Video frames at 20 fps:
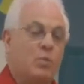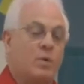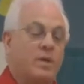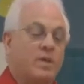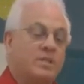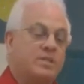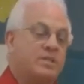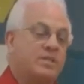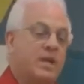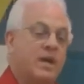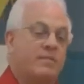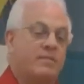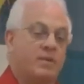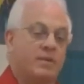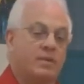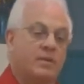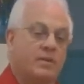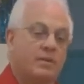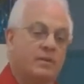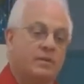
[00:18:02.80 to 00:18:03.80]

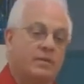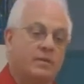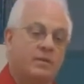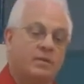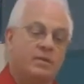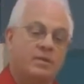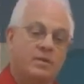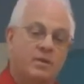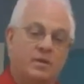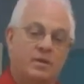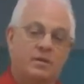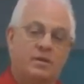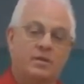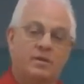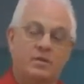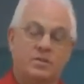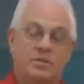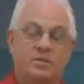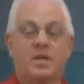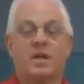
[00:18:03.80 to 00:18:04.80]
27
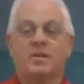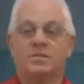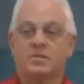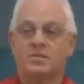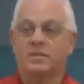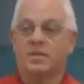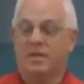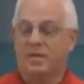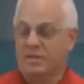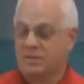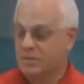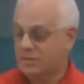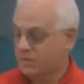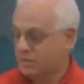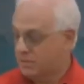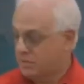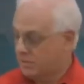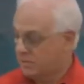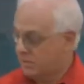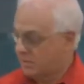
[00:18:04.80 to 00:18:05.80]
says
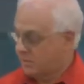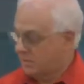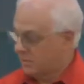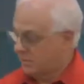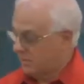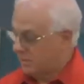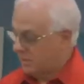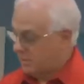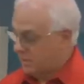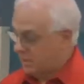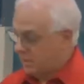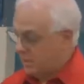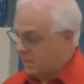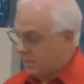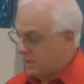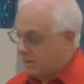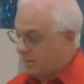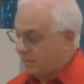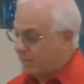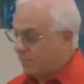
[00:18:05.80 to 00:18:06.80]
this
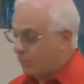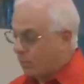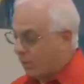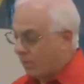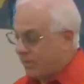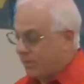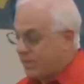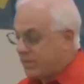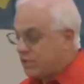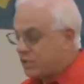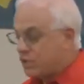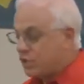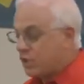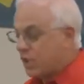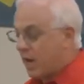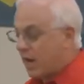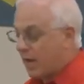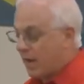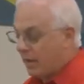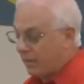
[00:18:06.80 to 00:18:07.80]
for this
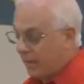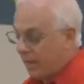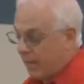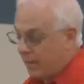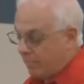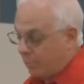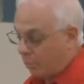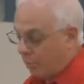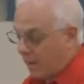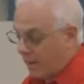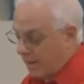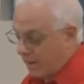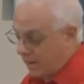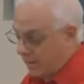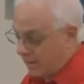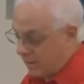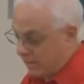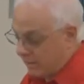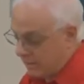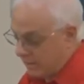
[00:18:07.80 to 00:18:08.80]
child I
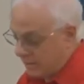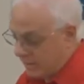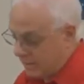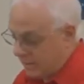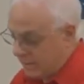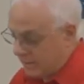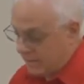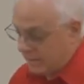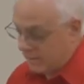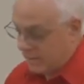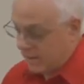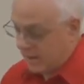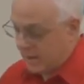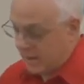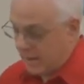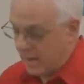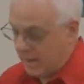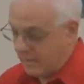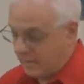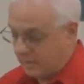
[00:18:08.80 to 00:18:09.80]
prayed,
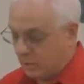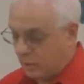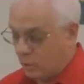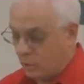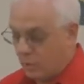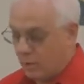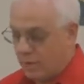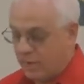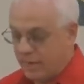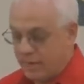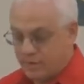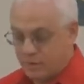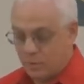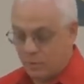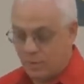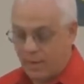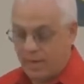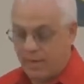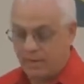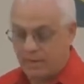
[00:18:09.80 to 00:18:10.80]
and the Lord has
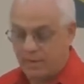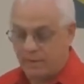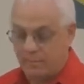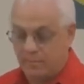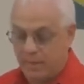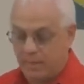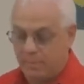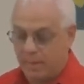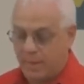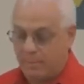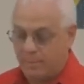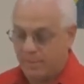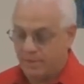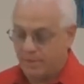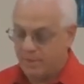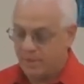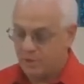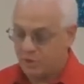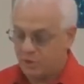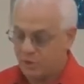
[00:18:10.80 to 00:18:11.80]
granted me my
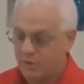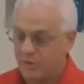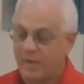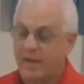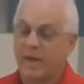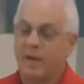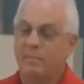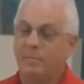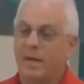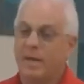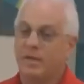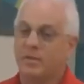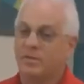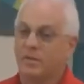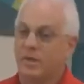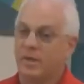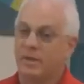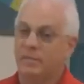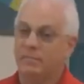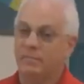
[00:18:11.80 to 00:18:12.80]
petition that I made
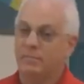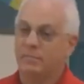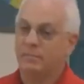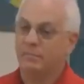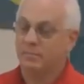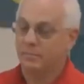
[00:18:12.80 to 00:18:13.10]
to him.